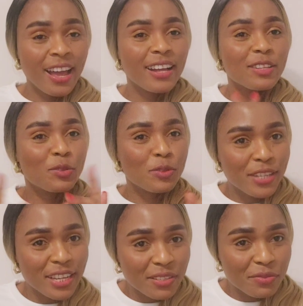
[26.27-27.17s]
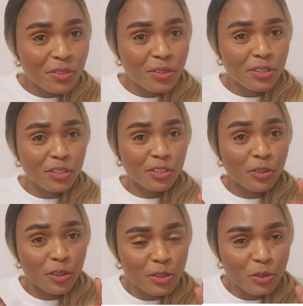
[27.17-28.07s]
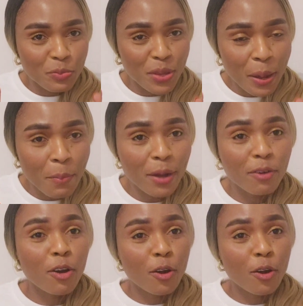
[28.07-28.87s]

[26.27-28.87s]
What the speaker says: Today's video is going to be about